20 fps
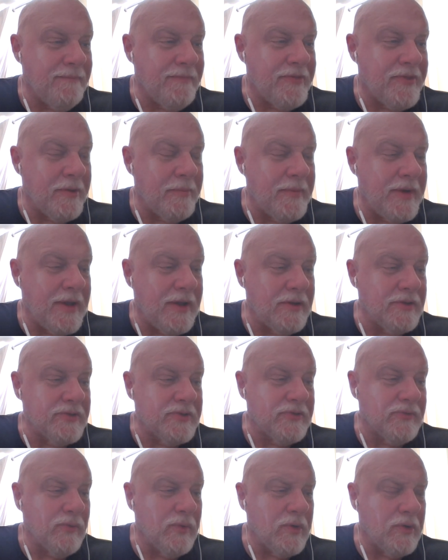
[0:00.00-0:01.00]

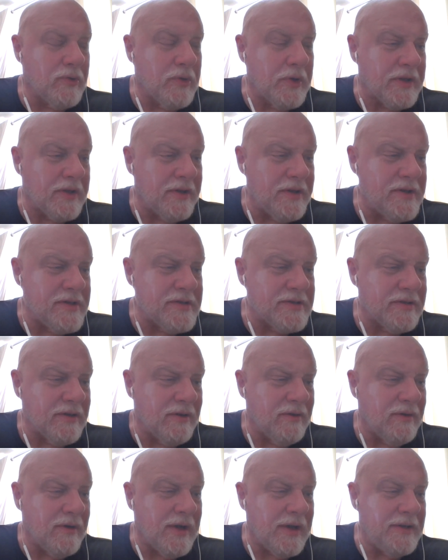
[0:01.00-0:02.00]
thumbnails real quickly,
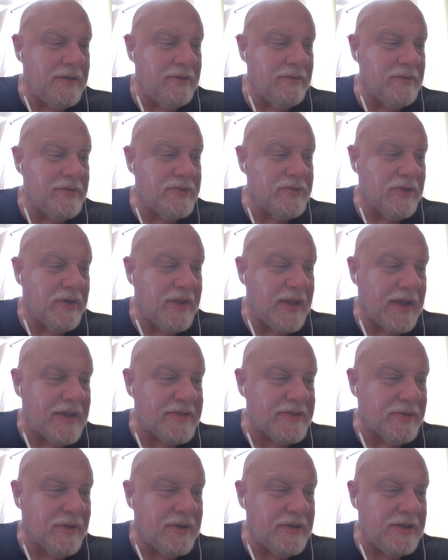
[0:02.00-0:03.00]
so I do enjoy that.
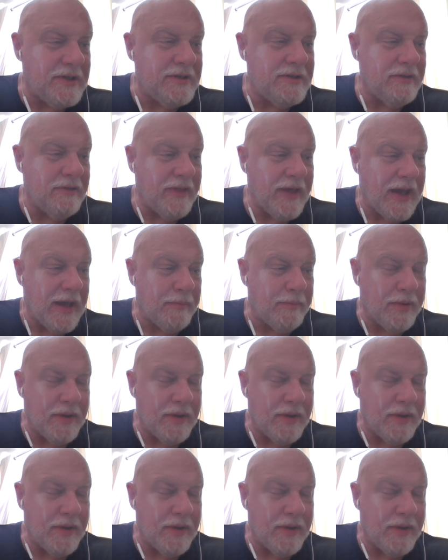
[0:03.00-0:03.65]
So I did do that.